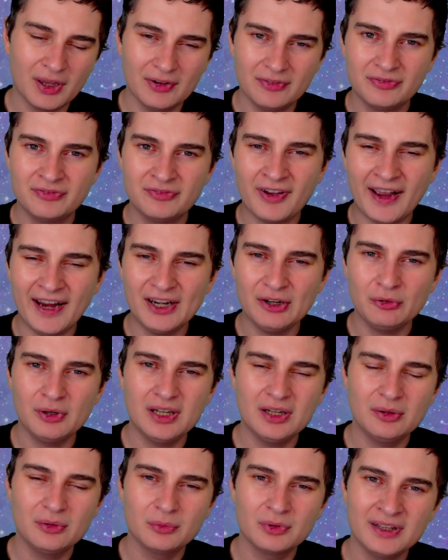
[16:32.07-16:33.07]
a
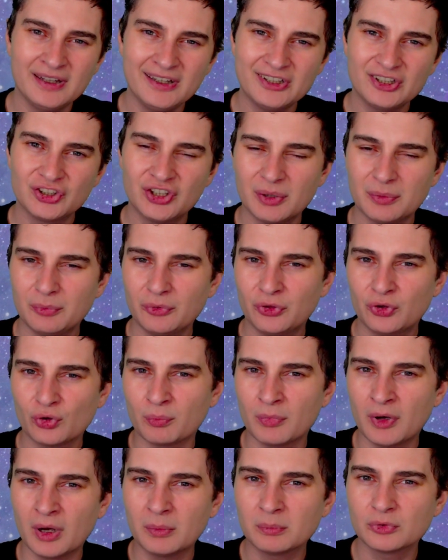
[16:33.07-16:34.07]
fiery relationship with your
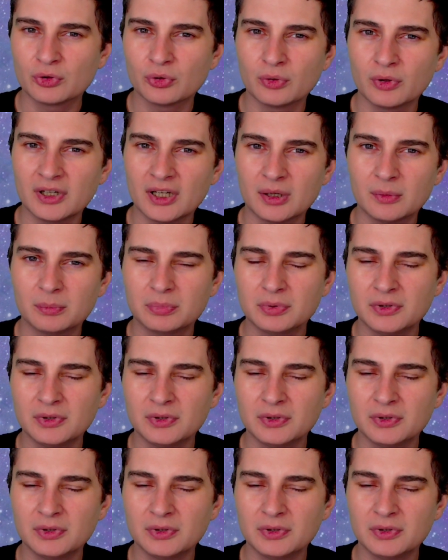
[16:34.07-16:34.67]
mum growing up.